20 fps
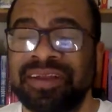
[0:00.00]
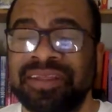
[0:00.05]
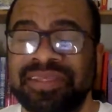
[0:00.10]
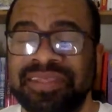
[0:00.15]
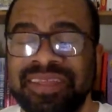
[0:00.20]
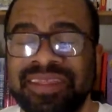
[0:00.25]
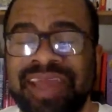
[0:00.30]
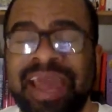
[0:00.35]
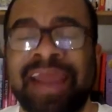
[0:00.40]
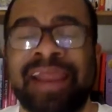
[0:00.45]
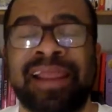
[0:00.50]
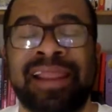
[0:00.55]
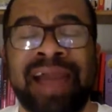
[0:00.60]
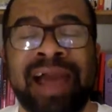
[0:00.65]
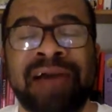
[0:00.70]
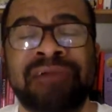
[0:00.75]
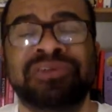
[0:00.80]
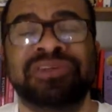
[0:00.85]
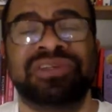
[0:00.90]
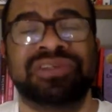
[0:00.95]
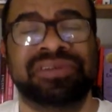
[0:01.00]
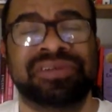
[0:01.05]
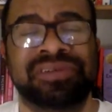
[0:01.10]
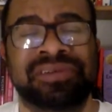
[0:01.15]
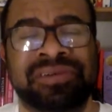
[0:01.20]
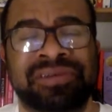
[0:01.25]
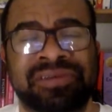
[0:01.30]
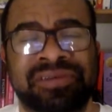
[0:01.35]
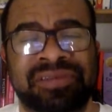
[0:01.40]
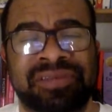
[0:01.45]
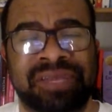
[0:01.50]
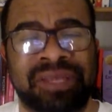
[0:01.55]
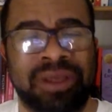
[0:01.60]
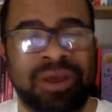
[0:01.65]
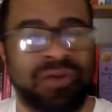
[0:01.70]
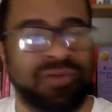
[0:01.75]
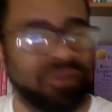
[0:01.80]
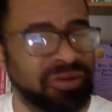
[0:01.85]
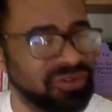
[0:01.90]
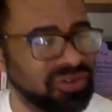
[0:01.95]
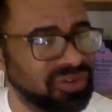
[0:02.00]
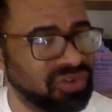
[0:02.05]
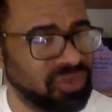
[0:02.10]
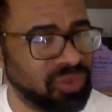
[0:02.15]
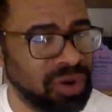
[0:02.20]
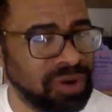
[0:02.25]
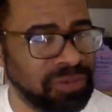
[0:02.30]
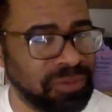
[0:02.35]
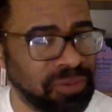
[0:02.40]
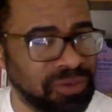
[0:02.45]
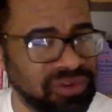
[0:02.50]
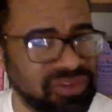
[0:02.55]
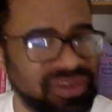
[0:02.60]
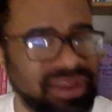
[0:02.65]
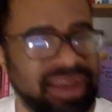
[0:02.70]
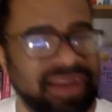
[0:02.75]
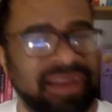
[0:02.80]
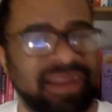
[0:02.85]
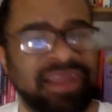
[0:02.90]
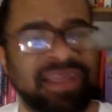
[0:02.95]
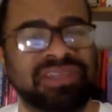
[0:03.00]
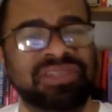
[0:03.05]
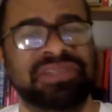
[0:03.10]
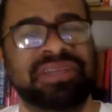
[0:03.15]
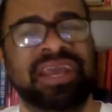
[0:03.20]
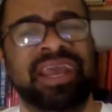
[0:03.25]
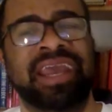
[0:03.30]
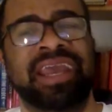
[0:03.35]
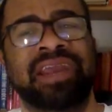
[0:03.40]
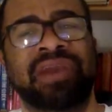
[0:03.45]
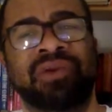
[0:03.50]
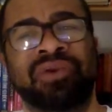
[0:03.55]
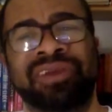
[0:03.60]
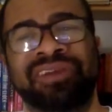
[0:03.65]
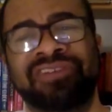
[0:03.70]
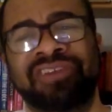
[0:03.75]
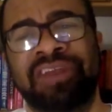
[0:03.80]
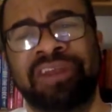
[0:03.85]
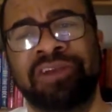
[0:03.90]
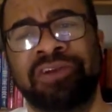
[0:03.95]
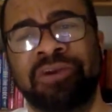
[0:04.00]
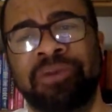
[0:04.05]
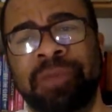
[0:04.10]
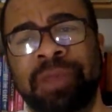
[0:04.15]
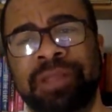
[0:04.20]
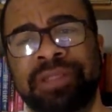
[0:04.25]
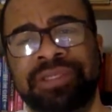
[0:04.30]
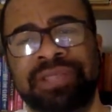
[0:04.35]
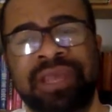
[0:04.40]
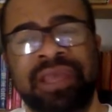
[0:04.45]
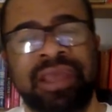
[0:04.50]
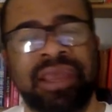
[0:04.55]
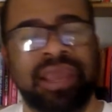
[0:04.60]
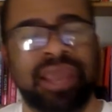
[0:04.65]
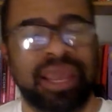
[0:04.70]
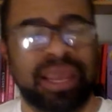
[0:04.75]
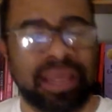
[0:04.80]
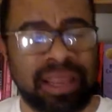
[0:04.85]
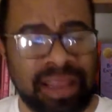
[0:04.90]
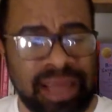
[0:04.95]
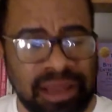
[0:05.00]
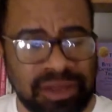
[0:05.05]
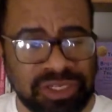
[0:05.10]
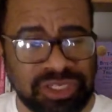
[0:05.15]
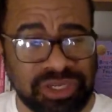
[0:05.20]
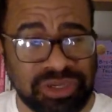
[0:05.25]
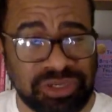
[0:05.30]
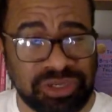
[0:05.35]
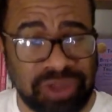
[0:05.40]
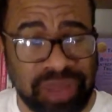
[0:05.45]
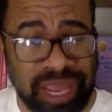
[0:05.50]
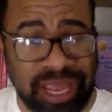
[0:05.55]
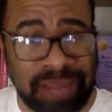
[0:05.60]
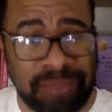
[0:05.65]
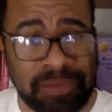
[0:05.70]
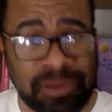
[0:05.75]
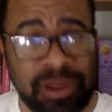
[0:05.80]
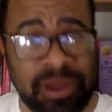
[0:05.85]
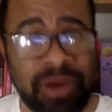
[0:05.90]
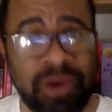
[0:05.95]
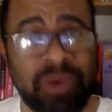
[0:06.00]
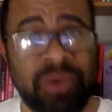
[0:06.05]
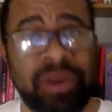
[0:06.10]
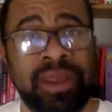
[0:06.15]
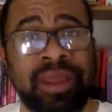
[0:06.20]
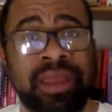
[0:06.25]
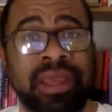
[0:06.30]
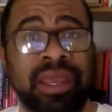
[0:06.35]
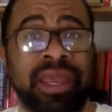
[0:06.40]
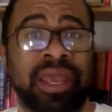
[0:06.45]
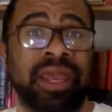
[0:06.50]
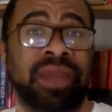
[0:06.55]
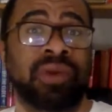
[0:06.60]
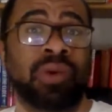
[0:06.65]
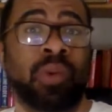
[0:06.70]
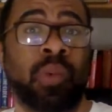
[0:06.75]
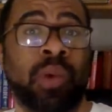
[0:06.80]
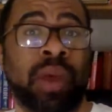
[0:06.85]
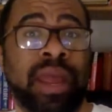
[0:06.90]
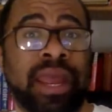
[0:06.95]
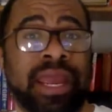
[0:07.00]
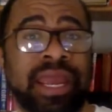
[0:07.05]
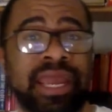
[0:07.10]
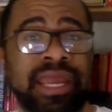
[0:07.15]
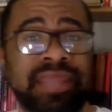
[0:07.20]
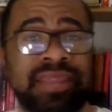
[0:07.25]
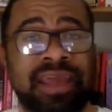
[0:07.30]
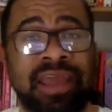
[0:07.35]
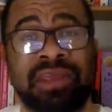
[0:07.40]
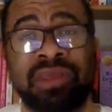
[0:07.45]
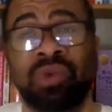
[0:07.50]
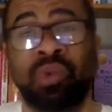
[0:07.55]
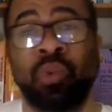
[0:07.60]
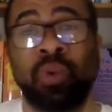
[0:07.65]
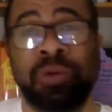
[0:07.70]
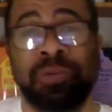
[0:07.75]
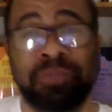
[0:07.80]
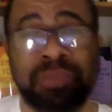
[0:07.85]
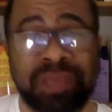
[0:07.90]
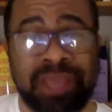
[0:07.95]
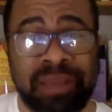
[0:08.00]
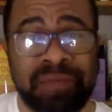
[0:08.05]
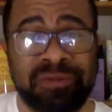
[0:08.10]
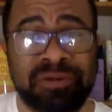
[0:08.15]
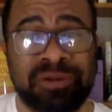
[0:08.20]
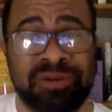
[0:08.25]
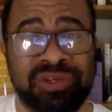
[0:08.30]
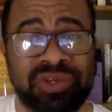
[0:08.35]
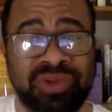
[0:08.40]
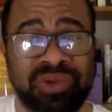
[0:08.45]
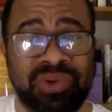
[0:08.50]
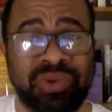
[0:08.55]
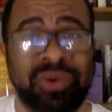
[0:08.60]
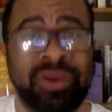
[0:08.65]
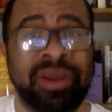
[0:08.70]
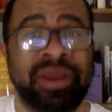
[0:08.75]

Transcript: then that allows you to go for just one percent each day or each increment, and allows you to aim low in a way that you wouldn't be able to do